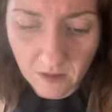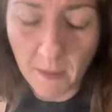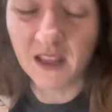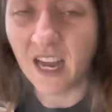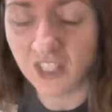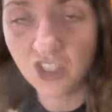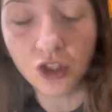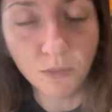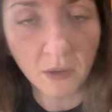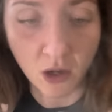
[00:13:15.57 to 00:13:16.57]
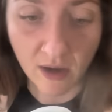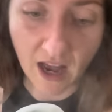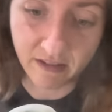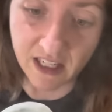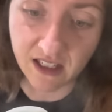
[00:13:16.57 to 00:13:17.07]
I mean, that is super low
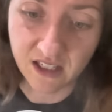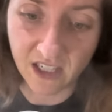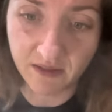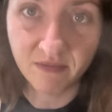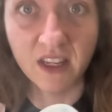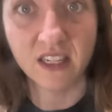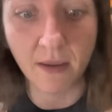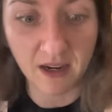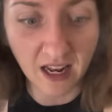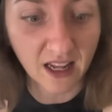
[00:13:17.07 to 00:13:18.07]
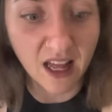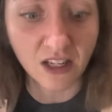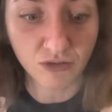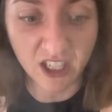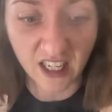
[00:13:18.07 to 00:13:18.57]
calorie density, isn't it? I mean,
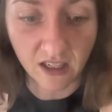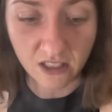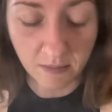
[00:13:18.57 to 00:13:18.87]
that's ridiculous.